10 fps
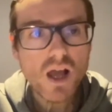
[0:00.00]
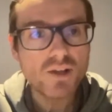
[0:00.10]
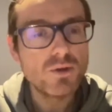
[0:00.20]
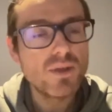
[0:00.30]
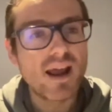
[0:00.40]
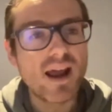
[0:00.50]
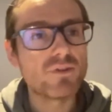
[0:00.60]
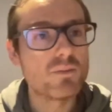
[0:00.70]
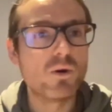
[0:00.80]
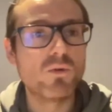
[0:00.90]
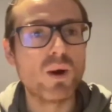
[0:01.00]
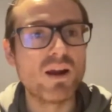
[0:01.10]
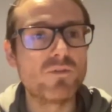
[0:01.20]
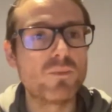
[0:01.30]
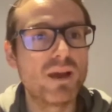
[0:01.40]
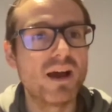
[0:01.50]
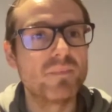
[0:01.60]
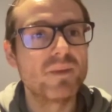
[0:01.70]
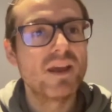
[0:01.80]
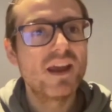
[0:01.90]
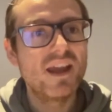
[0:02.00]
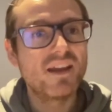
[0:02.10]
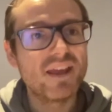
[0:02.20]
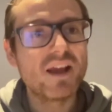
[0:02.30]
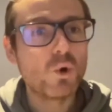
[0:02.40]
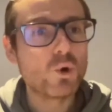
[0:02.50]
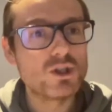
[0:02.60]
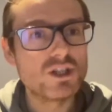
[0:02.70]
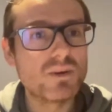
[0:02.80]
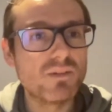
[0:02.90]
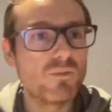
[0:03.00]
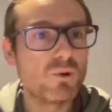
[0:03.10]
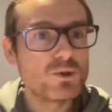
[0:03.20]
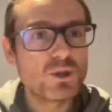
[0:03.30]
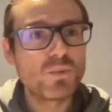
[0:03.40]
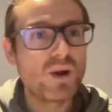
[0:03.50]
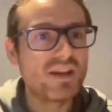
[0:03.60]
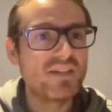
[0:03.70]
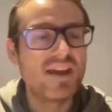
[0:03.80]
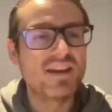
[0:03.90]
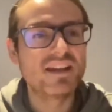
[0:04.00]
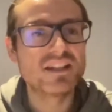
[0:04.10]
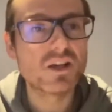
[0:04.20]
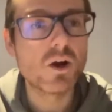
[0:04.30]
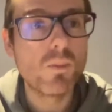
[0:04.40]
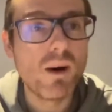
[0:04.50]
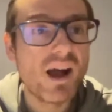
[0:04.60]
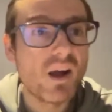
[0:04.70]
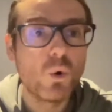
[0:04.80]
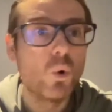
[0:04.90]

and you then have to move away from that, it can then cause you to be flustered when you then need to go back,